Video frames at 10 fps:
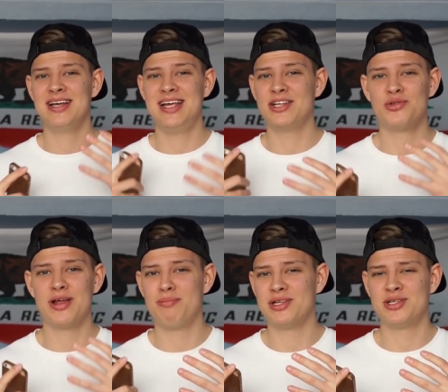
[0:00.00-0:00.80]
get through
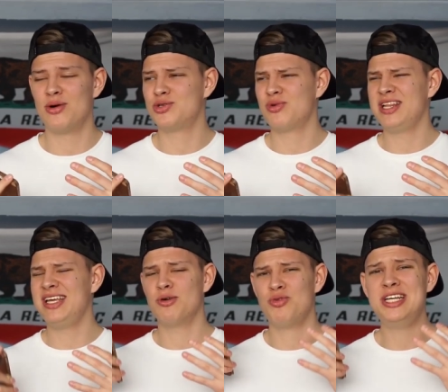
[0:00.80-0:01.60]
that plateau, to
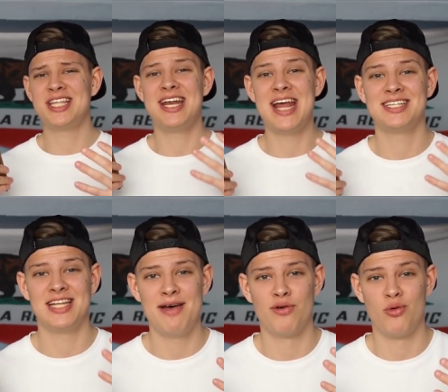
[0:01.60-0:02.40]
really reach that next
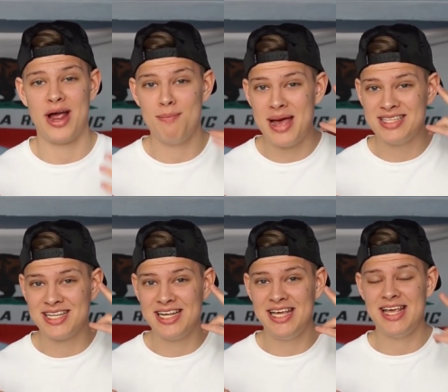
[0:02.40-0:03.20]
level, right?
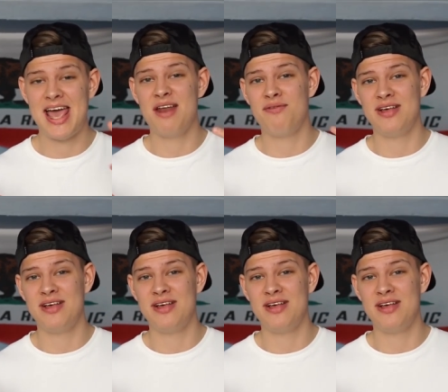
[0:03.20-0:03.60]
Mentally and